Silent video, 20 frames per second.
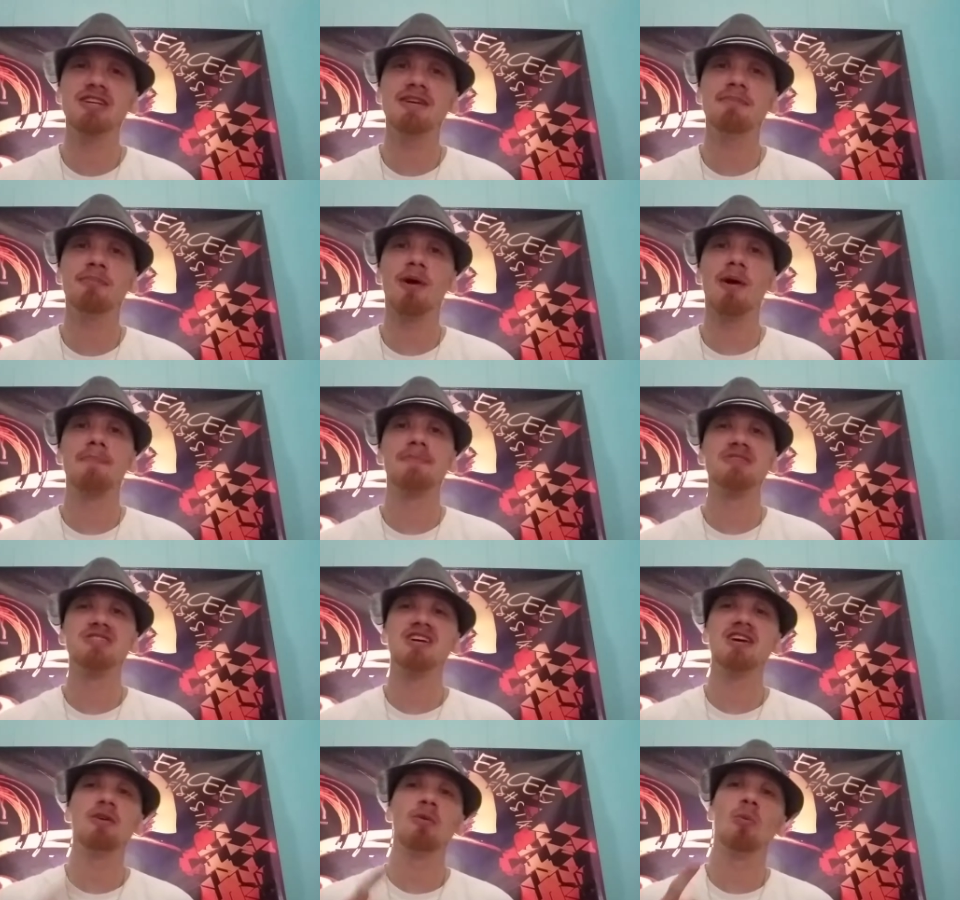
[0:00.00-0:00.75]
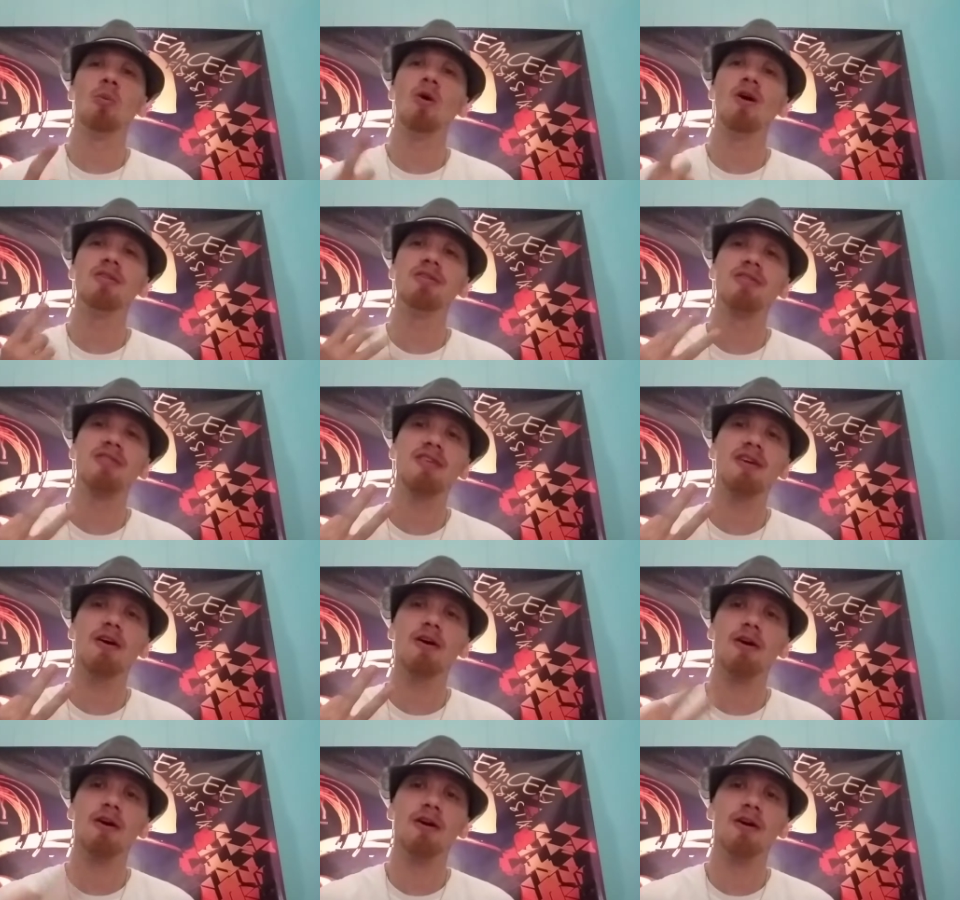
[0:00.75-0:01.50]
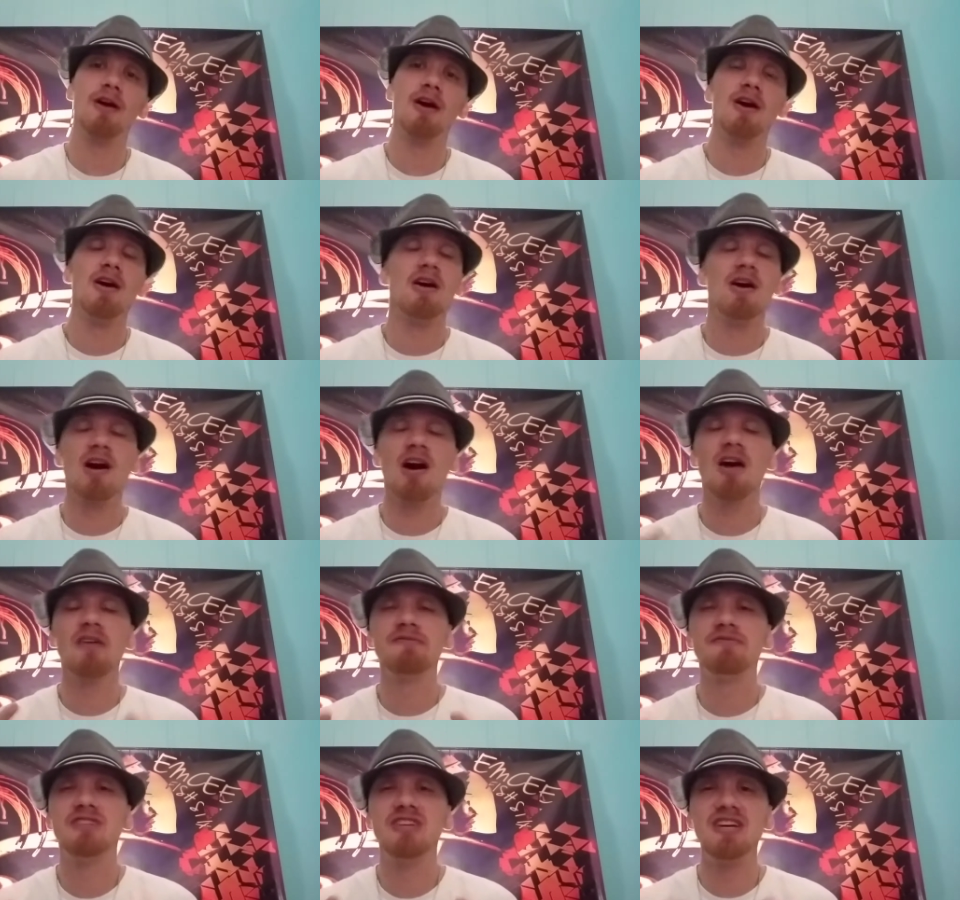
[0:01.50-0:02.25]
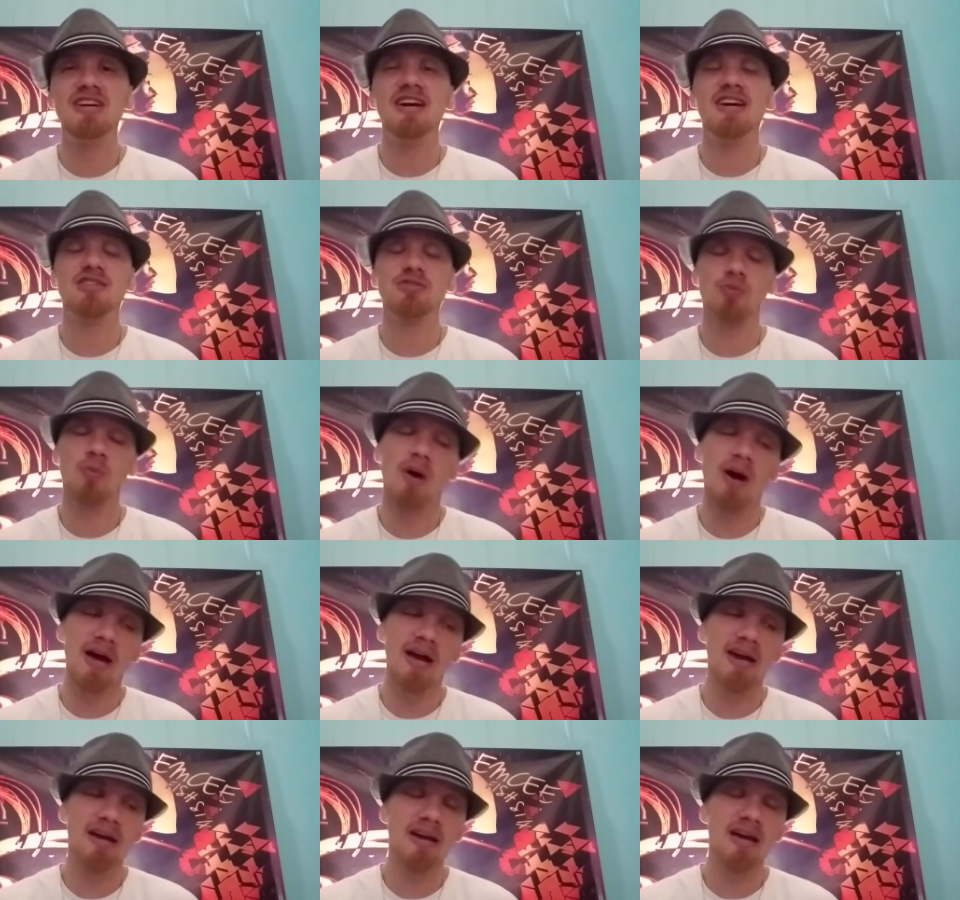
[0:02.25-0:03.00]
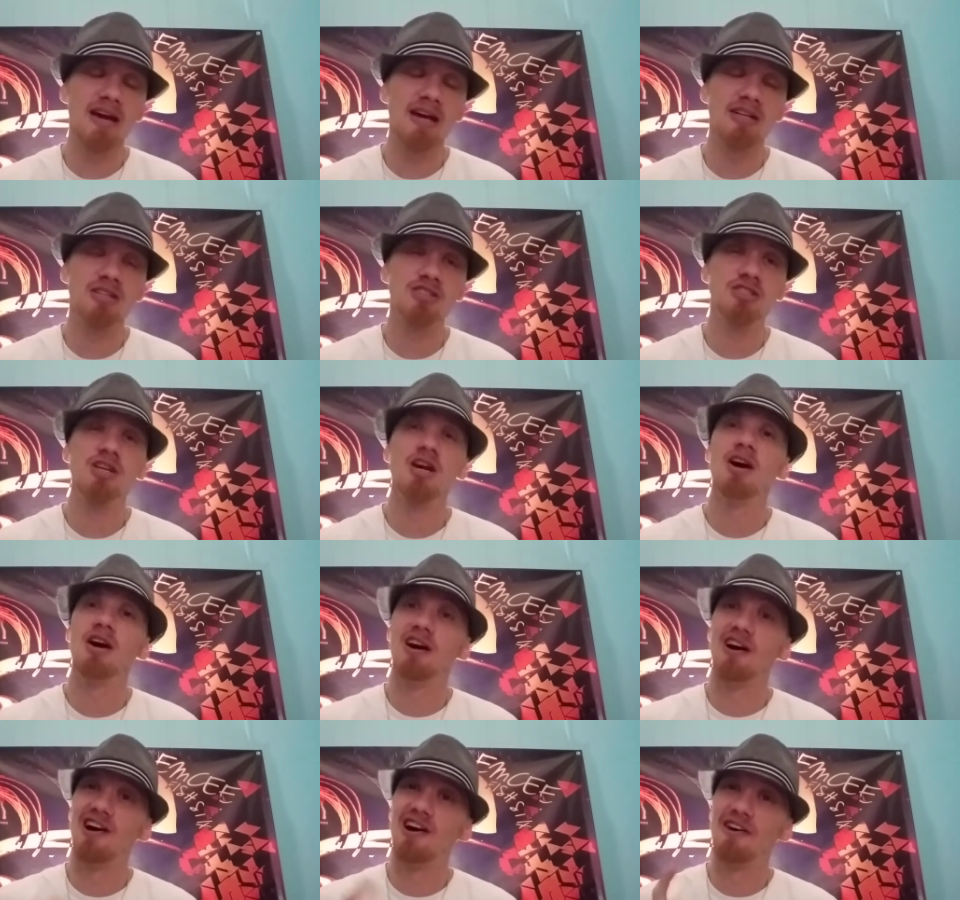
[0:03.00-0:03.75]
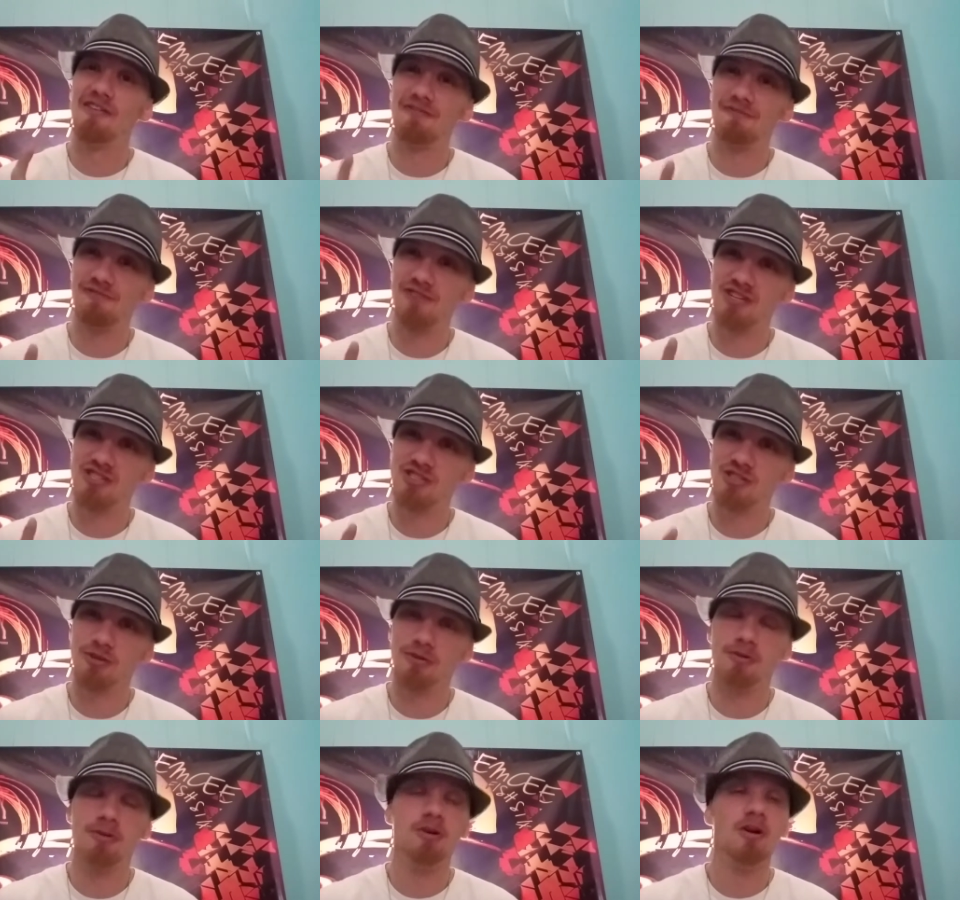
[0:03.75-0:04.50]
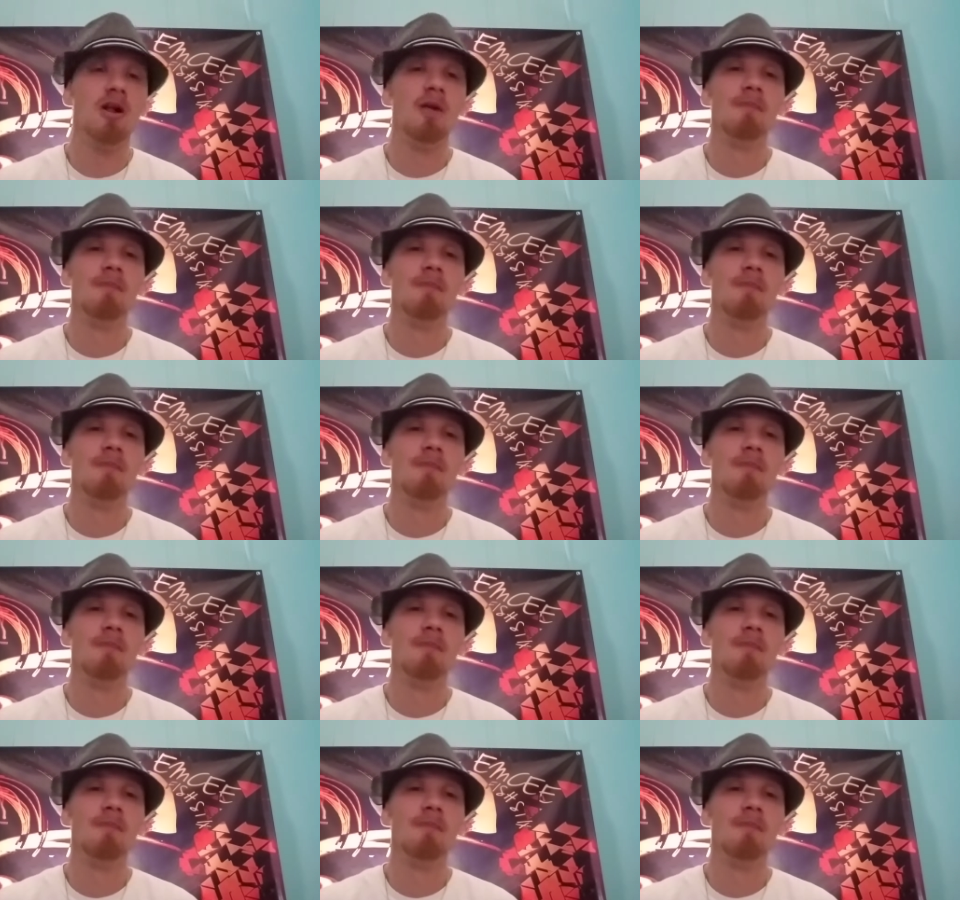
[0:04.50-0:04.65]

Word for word: I'm representing one third of DSYNH official,